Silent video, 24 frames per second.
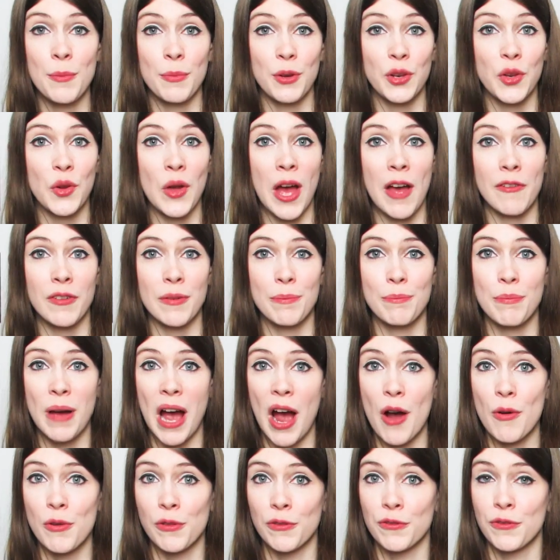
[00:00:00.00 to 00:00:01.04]
but you have a
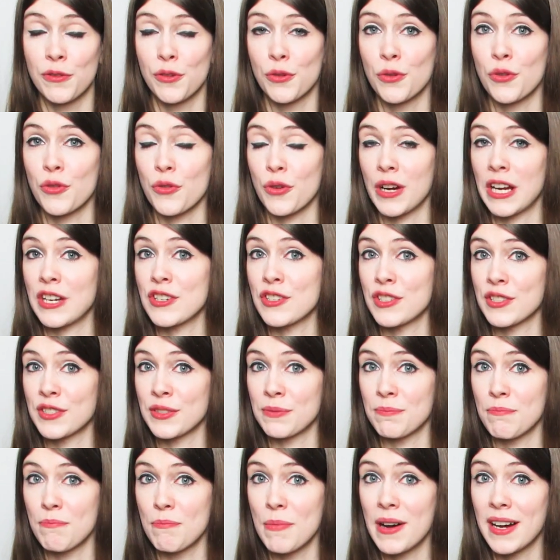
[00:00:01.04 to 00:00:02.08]
powerful,
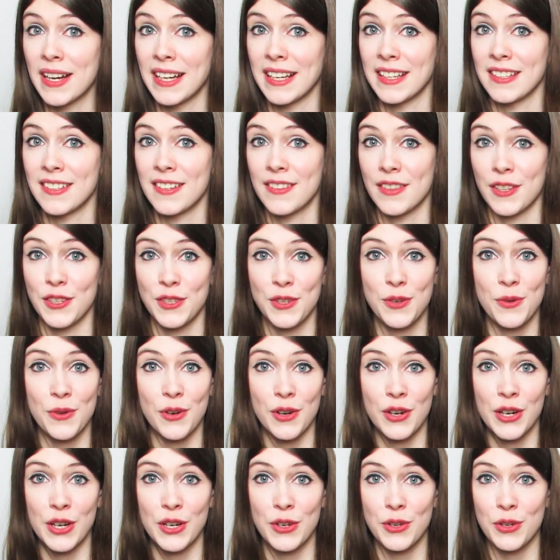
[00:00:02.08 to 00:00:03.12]
courageous mind, that you
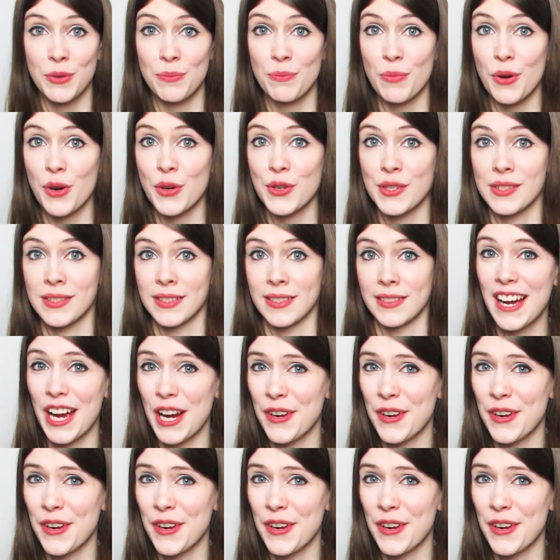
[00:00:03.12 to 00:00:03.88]
are a good person.